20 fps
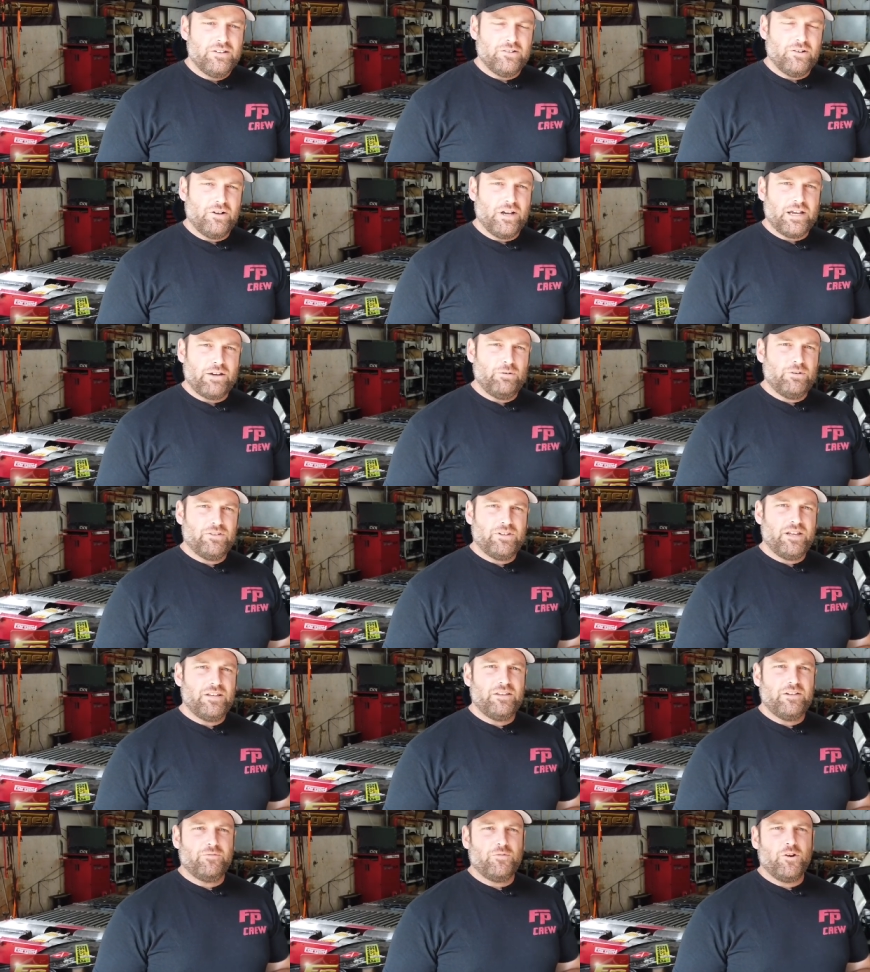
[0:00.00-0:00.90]
So like we
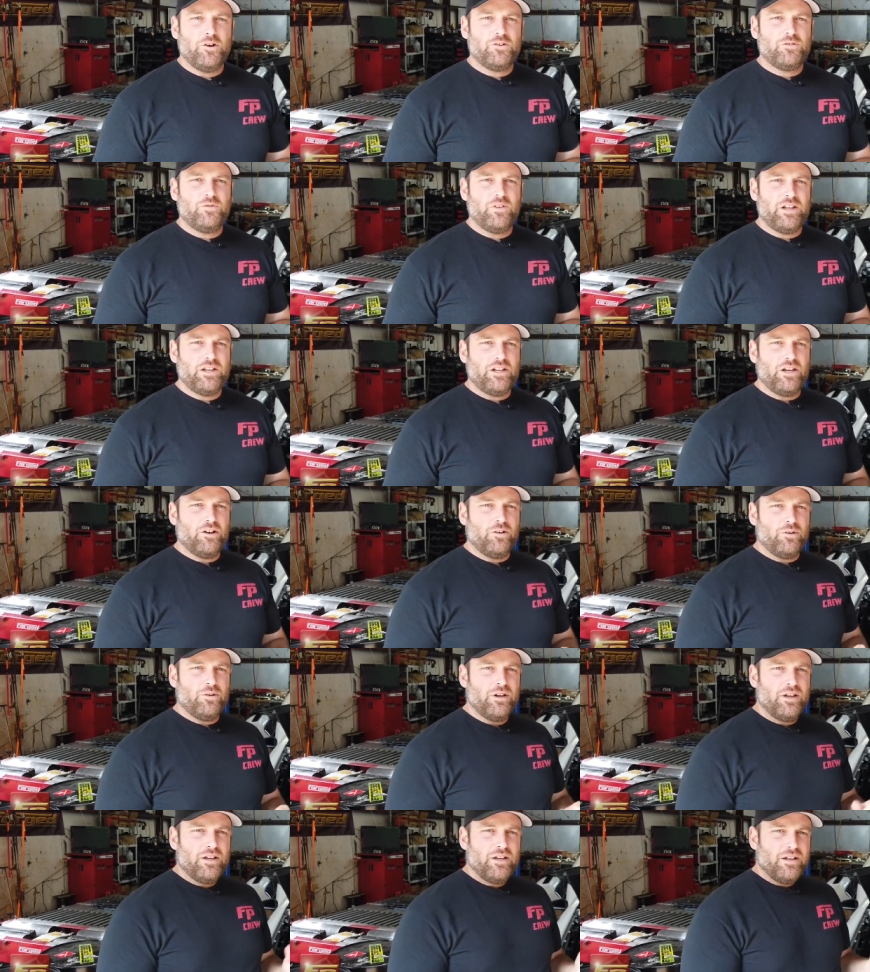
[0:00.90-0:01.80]
said in the first
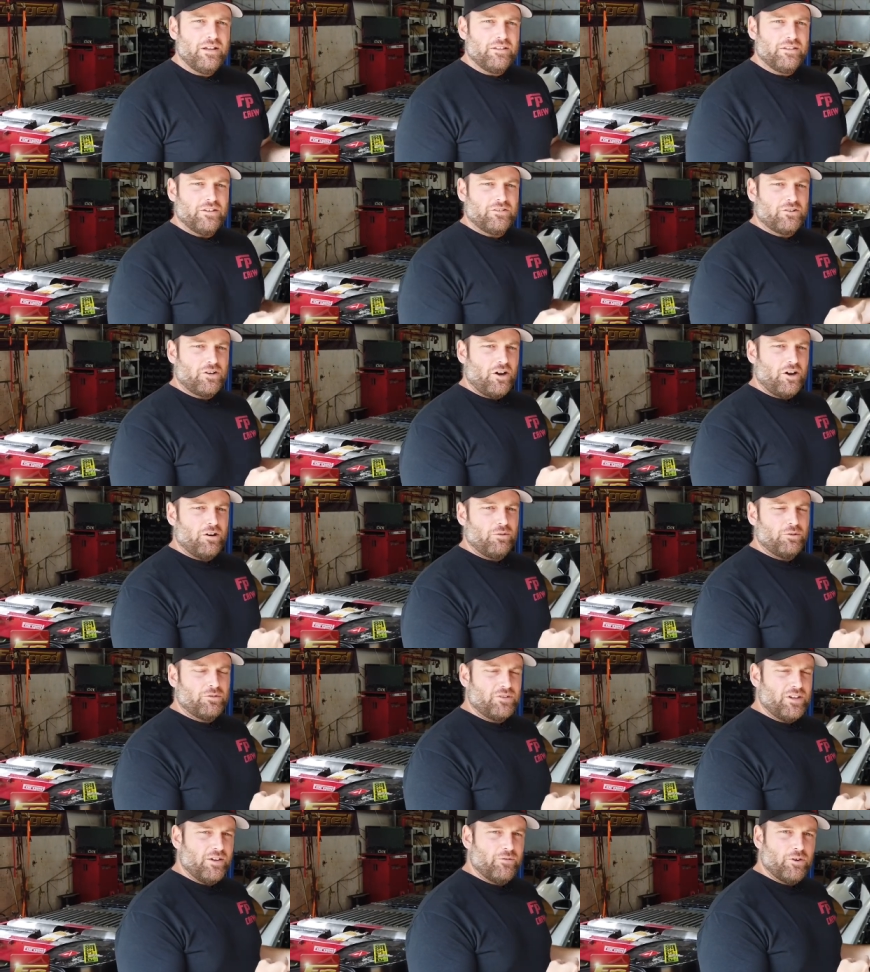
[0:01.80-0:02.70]
video, this car
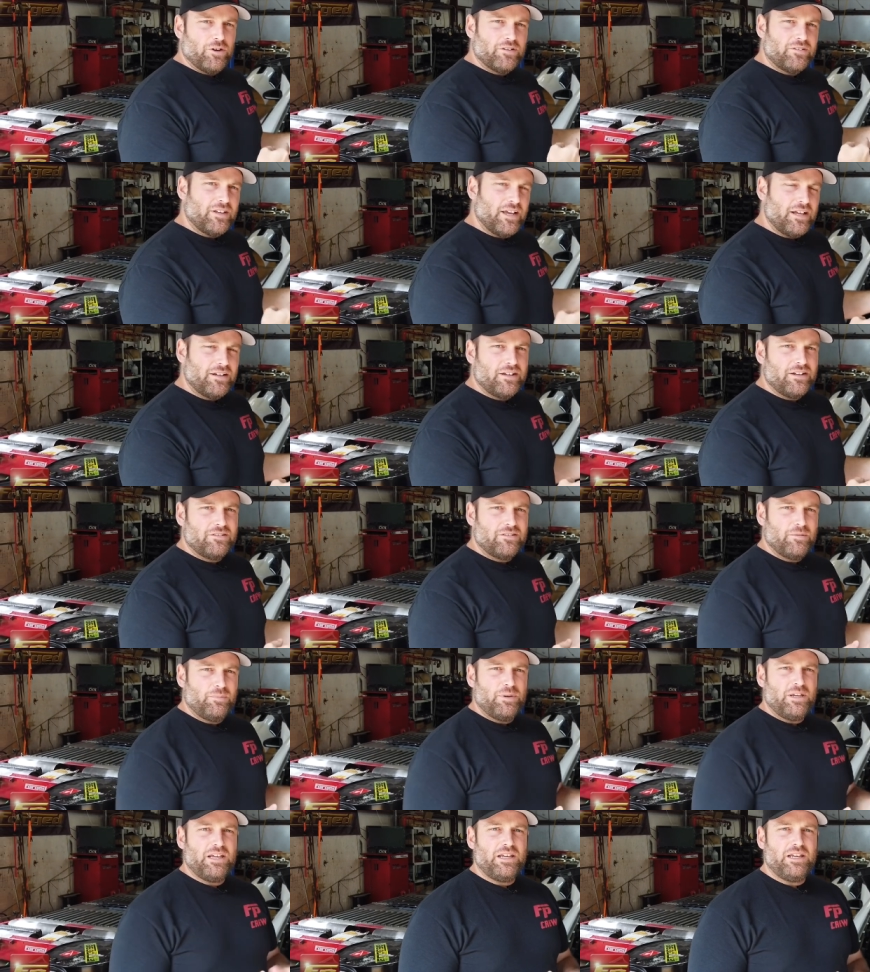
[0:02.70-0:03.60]
was never intended
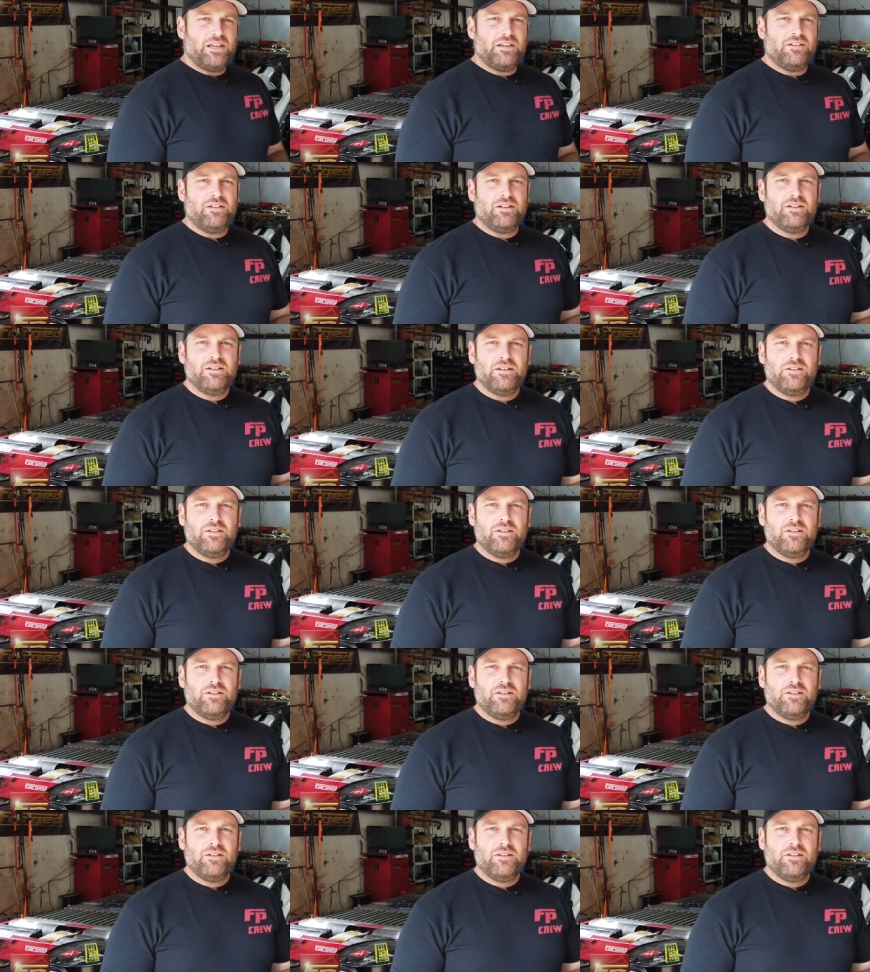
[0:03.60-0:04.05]
to be